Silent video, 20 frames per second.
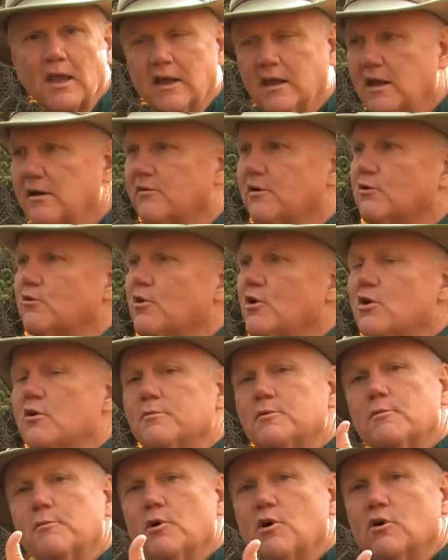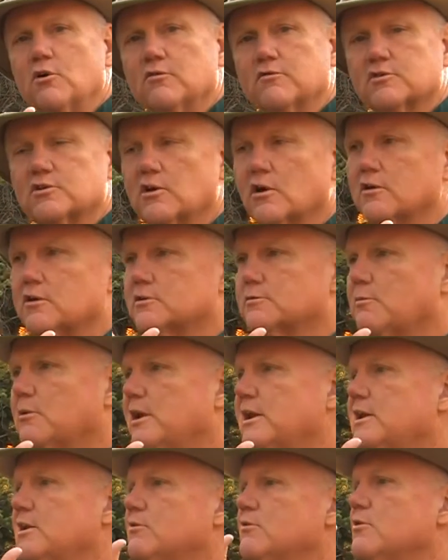Give it room to move. So there's
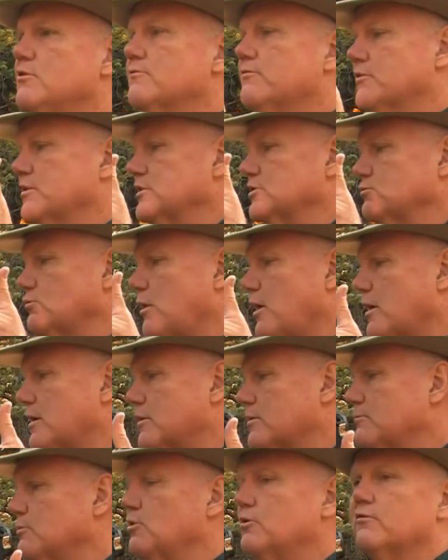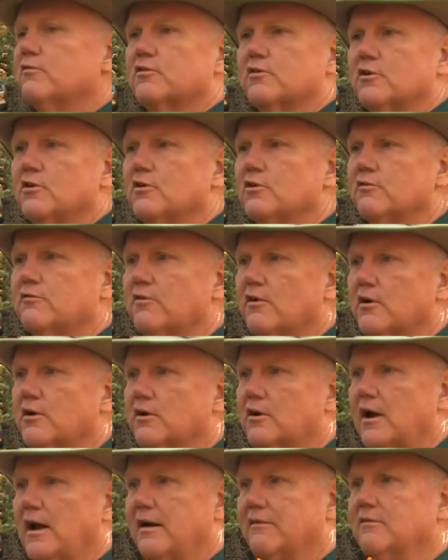plenty of room for this water to move through the
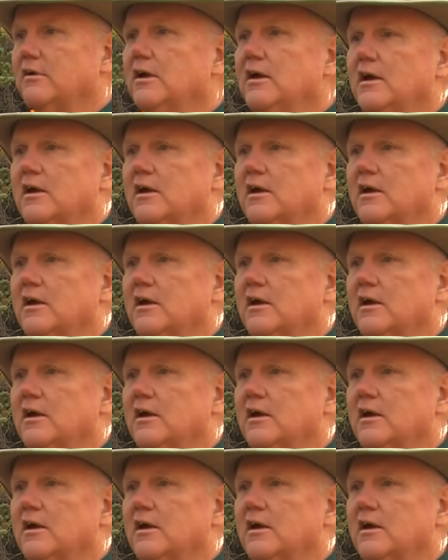photograph.